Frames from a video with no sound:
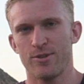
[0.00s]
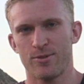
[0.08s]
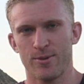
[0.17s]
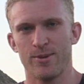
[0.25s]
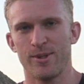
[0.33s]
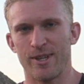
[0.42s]

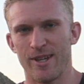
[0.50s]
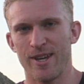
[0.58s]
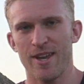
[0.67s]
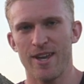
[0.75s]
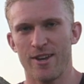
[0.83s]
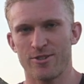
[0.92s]
truly
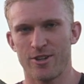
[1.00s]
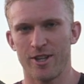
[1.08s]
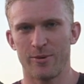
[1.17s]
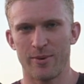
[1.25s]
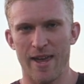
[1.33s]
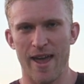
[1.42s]
is all
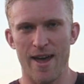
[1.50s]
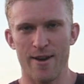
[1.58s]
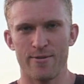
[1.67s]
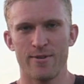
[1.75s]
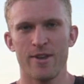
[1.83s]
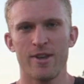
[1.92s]
that we
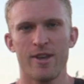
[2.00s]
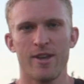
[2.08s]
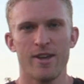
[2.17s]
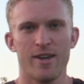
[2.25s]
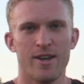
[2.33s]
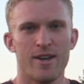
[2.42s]
have.
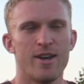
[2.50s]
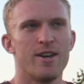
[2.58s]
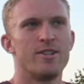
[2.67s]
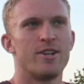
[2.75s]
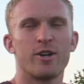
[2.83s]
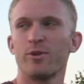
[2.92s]

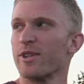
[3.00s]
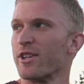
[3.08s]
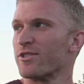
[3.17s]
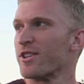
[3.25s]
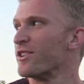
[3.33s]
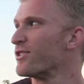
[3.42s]
Not only in
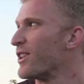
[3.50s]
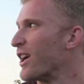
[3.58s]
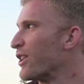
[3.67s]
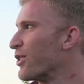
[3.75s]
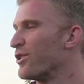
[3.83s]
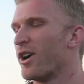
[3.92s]
the sense
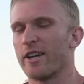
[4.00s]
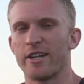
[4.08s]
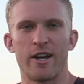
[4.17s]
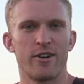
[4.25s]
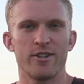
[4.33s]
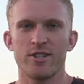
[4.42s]
that you're not
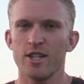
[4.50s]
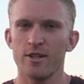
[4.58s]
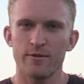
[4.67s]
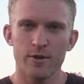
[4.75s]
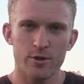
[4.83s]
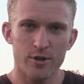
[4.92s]
guaranteed
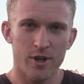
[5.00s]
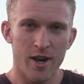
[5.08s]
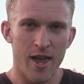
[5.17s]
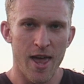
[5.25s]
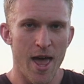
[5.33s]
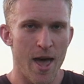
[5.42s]
a
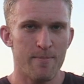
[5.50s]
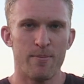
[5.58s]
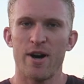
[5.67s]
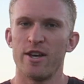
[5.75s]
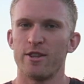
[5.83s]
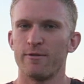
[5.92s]
future,
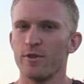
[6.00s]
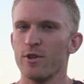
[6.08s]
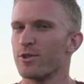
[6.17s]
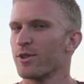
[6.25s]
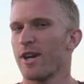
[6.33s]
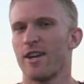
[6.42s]
but the
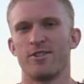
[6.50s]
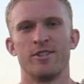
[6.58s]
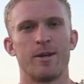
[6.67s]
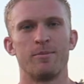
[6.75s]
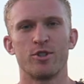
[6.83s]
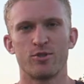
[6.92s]
future is
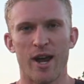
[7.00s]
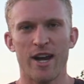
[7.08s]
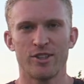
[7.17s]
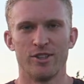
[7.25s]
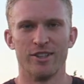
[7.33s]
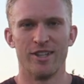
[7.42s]
an
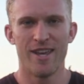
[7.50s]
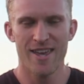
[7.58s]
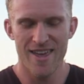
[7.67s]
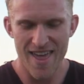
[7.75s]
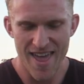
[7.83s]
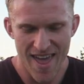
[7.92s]
abstraction.
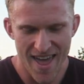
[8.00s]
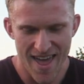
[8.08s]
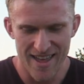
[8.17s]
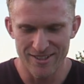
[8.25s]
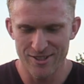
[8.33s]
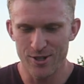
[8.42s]

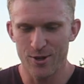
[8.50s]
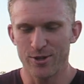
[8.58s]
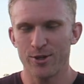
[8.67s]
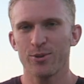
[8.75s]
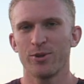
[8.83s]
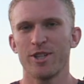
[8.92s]
And so
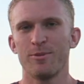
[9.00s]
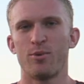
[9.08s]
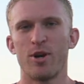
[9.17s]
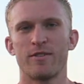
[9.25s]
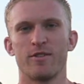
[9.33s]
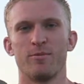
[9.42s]
your only
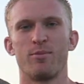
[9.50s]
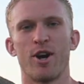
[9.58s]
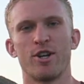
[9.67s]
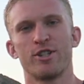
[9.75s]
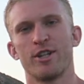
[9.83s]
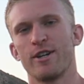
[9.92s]
point of
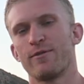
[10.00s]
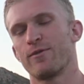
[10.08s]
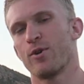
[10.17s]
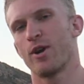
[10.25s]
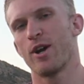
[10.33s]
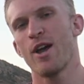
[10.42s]
departure
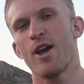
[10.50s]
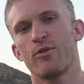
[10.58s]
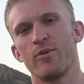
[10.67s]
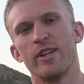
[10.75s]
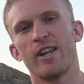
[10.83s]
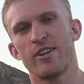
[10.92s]
for
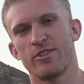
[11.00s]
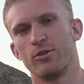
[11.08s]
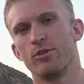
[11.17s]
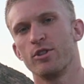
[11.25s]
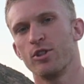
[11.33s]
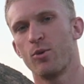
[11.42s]
realizing
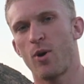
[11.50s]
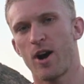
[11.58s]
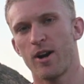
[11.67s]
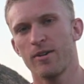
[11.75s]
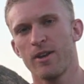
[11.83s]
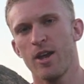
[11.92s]
who you
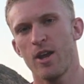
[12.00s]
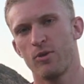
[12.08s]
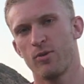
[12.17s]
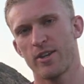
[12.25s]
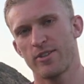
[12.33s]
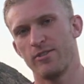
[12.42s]
are
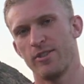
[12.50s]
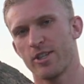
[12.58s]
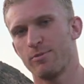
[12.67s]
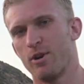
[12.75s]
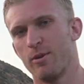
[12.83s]
rests in this